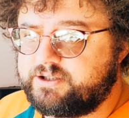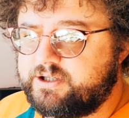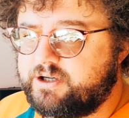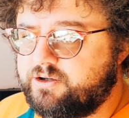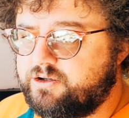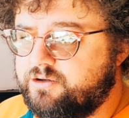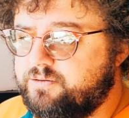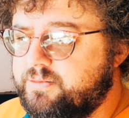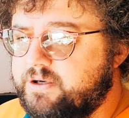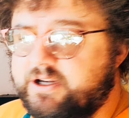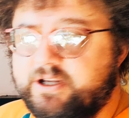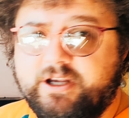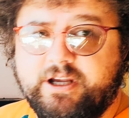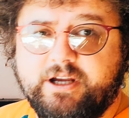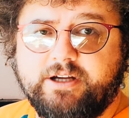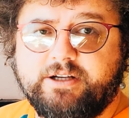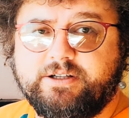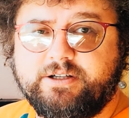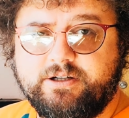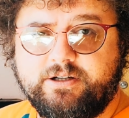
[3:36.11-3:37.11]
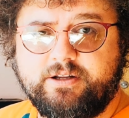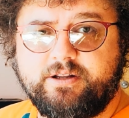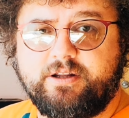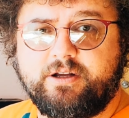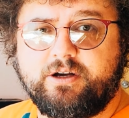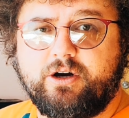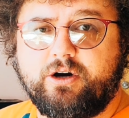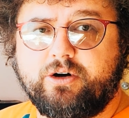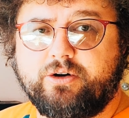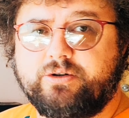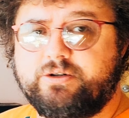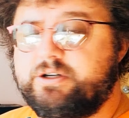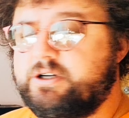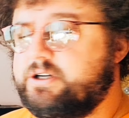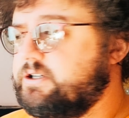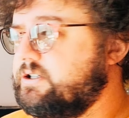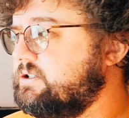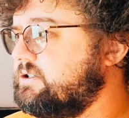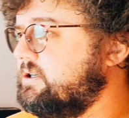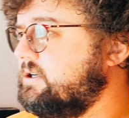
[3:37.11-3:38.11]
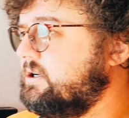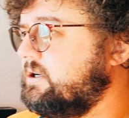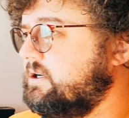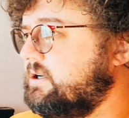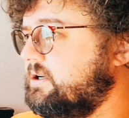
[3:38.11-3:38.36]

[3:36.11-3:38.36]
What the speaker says: is how you mitigate the hard days